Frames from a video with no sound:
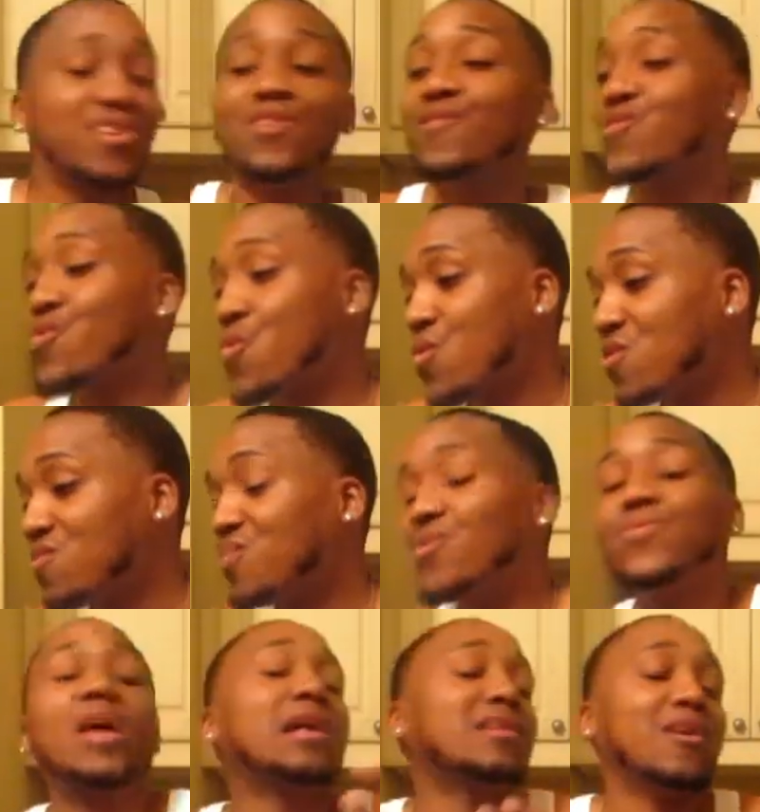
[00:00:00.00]
Sun, Taurus
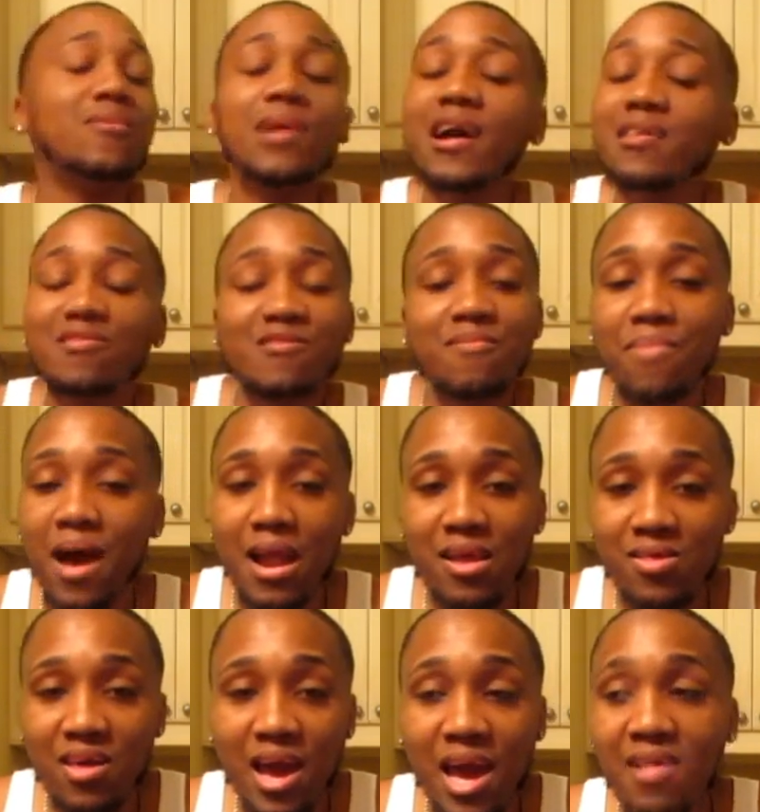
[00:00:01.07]
Moon, I don't like to
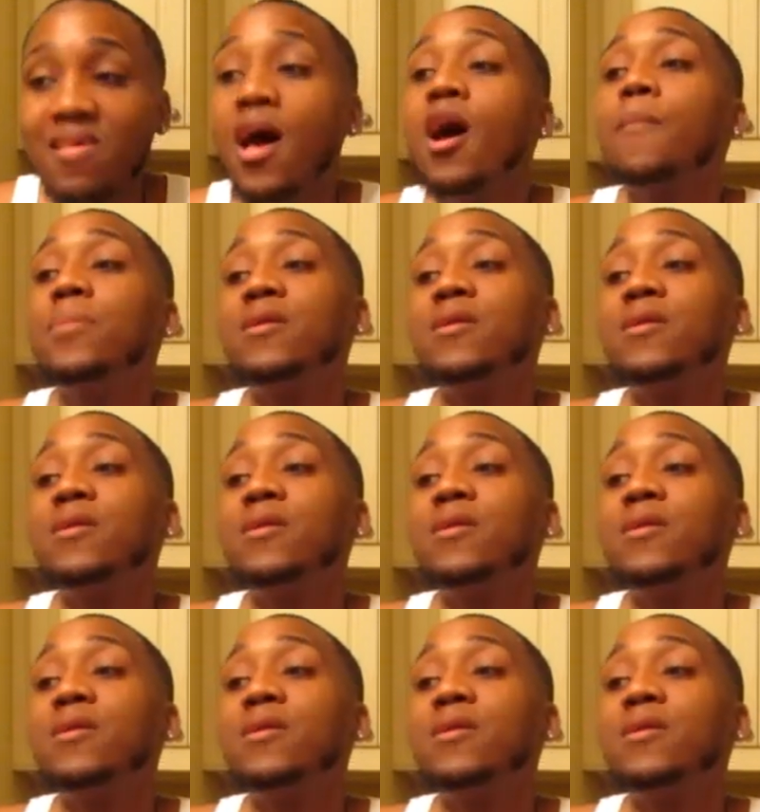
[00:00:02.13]
apologize.